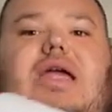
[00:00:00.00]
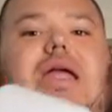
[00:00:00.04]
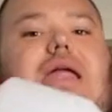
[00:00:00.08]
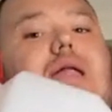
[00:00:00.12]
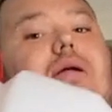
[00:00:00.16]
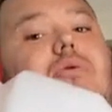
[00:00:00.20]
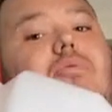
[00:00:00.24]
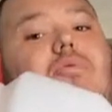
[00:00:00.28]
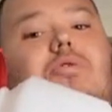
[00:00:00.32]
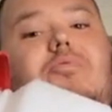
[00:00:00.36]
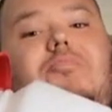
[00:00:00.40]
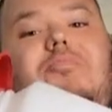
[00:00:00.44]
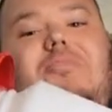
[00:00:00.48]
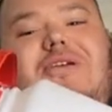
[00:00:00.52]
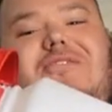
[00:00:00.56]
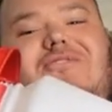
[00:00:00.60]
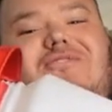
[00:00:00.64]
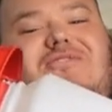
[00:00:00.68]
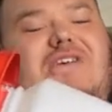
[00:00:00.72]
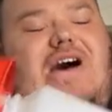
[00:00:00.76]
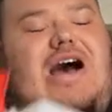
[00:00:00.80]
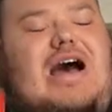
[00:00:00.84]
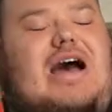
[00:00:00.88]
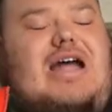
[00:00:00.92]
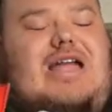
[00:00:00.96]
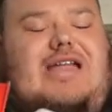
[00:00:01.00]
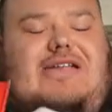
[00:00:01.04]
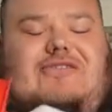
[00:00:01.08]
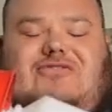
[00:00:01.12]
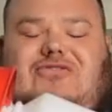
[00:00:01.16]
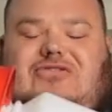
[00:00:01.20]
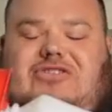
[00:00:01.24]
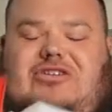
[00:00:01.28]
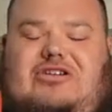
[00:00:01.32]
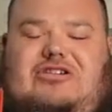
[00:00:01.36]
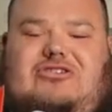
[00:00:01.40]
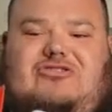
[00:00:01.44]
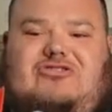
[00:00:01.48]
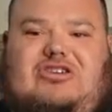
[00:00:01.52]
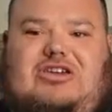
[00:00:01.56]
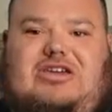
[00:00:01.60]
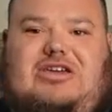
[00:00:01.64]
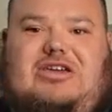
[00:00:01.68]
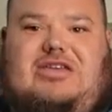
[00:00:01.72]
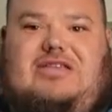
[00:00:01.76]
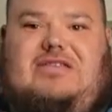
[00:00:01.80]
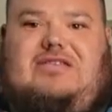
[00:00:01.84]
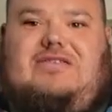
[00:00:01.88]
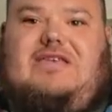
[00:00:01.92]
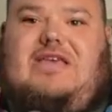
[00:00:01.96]
and it will be fine for your
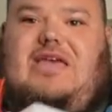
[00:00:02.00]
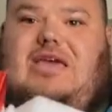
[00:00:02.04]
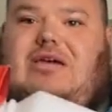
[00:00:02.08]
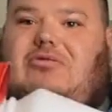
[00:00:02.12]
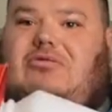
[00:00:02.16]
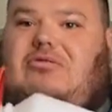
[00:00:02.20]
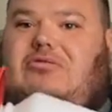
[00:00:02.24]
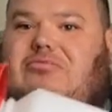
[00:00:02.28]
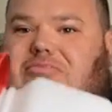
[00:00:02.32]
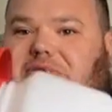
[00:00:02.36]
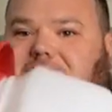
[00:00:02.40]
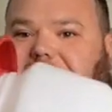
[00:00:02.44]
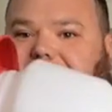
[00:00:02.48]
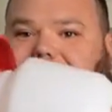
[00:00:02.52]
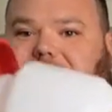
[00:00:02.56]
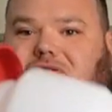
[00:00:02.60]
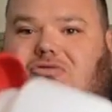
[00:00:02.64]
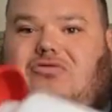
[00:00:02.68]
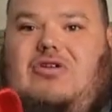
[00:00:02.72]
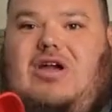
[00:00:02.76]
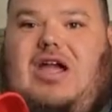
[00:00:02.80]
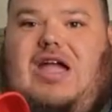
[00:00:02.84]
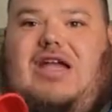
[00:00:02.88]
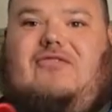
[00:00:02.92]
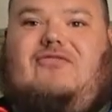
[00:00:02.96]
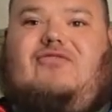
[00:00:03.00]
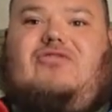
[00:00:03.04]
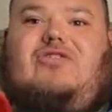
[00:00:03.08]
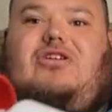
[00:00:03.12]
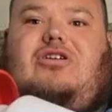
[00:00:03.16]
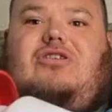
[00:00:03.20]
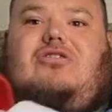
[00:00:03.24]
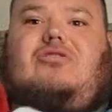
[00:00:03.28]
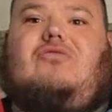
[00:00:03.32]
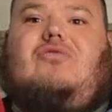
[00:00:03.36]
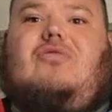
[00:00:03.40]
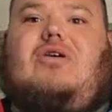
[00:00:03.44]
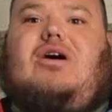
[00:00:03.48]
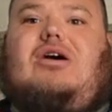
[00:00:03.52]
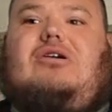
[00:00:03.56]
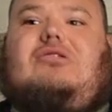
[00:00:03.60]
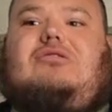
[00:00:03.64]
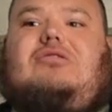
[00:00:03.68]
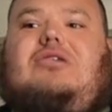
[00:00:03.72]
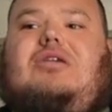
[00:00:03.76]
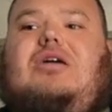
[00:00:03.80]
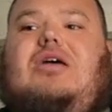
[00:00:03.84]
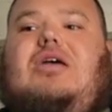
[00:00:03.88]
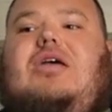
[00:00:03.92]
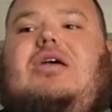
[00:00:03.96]
chickens. It will be great for your quail.
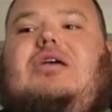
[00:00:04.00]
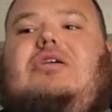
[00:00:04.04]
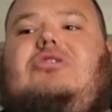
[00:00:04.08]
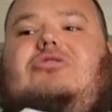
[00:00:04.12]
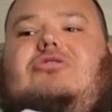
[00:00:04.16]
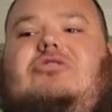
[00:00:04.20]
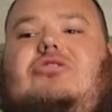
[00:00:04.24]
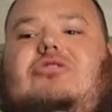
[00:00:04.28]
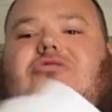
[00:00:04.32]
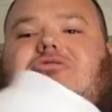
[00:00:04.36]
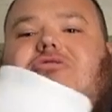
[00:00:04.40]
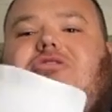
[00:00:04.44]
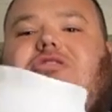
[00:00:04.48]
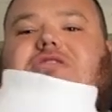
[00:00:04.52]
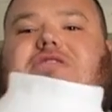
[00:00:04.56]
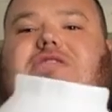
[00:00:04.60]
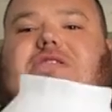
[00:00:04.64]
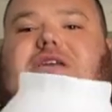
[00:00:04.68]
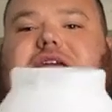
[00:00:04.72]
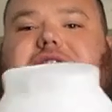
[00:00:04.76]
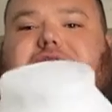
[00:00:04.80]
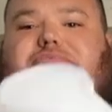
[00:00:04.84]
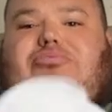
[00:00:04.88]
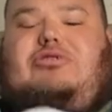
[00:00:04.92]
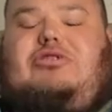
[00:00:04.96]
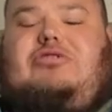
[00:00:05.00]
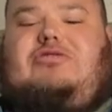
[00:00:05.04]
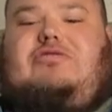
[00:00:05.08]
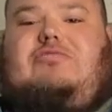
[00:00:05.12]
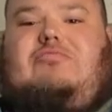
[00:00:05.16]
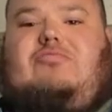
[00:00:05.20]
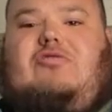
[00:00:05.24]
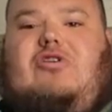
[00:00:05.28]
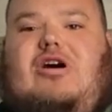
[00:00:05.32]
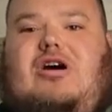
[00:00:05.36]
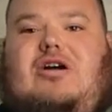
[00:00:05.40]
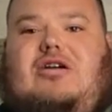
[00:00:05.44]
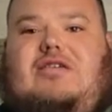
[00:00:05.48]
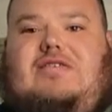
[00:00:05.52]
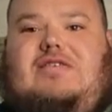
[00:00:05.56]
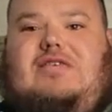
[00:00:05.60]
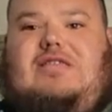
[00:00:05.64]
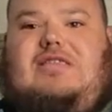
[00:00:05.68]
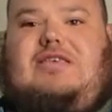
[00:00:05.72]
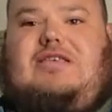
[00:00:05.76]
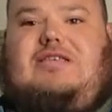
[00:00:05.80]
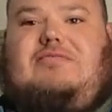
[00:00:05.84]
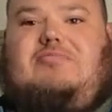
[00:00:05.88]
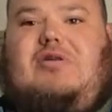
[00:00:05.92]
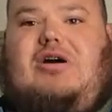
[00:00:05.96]
You just need to put some rocks in
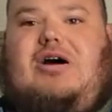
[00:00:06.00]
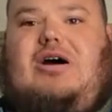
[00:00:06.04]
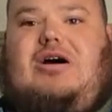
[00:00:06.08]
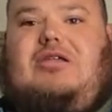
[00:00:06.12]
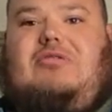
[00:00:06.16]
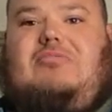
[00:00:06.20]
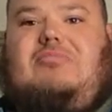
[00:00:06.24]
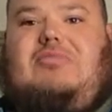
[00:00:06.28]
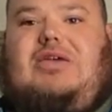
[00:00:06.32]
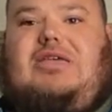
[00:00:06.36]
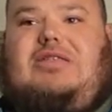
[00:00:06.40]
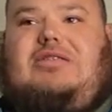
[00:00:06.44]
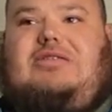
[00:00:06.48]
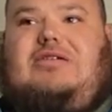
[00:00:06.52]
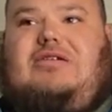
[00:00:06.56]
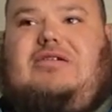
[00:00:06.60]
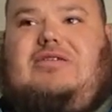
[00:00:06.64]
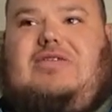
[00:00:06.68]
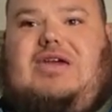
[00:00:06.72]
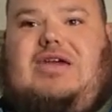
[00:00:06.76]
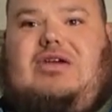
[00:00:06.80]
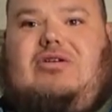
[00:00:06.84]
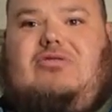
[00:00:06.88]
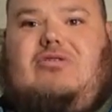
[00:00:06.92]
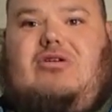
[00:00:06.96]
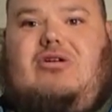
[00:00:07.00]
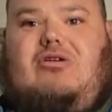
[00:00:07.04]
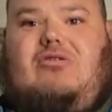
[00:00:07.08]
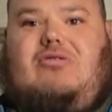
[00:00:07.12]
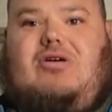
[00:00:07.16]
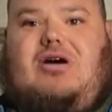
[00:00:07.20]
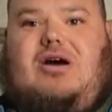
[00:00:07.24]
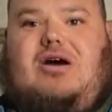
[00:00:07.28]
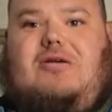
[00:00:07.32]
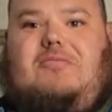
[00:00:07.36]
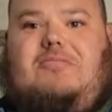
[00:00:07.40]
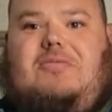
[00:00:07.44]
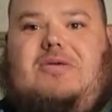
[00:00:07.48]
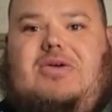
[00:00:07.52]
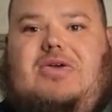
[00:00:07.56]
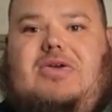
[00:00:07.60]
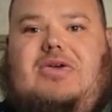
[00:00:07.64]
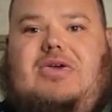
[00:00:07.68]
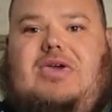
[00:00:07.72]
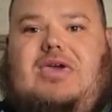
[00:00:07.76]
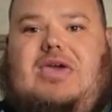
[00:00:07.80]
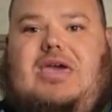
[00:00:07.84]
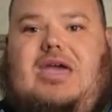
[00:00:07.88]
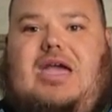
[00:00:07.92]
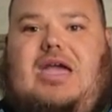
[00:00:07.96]
this bottom until they grow up
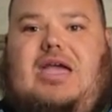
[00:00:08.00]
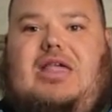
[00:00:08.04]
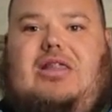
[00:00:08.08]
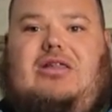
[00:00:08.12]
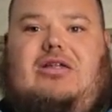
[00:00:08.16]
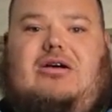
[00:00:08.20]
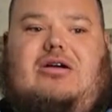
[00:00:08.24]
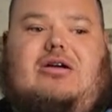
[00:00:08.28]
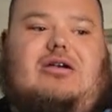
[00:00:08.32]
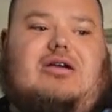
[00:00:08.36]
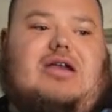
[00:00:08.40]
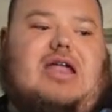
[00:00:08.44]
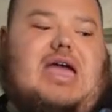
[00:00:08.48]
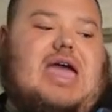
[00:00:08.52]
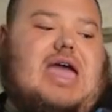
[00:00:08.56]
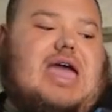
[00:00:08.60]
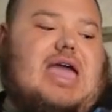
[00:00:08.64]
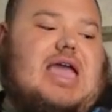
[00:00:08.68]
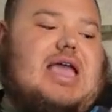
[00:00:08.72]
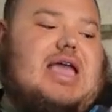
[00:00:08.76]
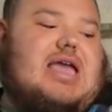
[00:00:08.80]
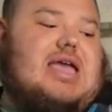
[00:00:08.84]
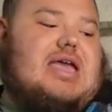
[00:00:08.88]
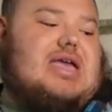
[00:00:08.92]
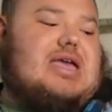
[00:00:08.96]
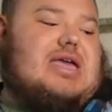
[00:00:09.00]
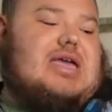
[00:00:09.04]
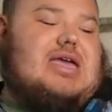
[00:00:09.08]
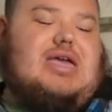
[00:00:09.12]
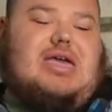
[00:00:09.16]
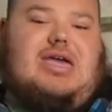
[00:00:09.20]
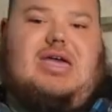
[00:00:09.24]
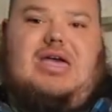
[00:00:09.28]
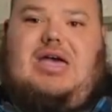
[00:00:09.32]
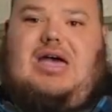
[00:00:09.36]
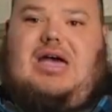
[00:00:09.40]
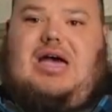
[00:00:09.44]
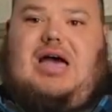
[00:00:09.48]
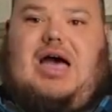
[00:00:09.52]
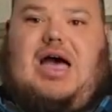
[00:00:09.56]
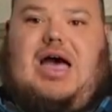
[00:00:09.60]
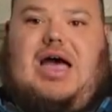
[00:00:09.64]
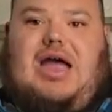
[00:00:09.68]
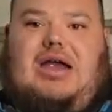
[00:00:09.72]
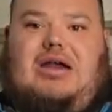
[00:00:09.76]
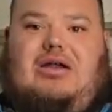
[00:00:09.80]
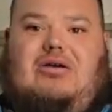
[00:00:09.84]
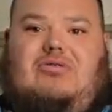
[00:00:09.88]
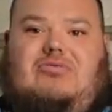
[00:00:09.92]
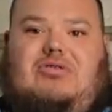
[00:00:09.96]
and learn, hey,
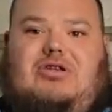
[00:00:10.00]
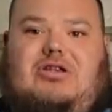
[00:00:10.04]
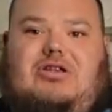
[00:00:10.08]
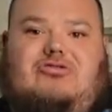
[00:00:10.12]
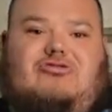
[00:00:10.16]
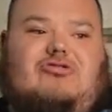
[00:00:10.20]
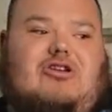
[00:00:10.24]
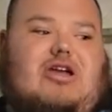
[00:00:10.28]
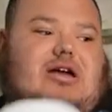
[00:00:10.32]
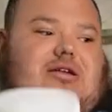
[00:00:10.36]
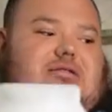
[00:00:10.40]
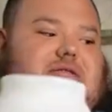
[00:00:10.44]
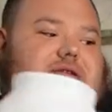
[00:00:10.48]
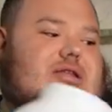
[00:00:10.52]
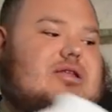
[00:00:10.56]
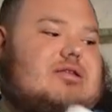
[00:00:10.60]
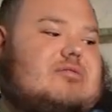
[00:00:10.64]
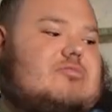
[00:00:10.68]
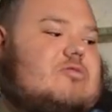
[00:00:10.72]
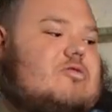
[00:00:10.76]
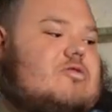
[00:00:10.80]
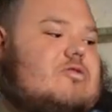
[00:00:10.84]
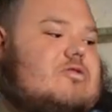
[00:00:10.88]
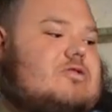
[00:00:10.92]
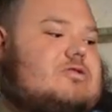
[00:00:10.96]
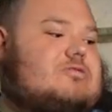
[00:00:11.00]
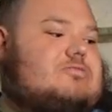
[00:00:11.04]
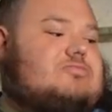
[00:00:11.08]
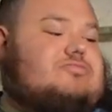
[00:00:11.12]
I don't want to drown anymore.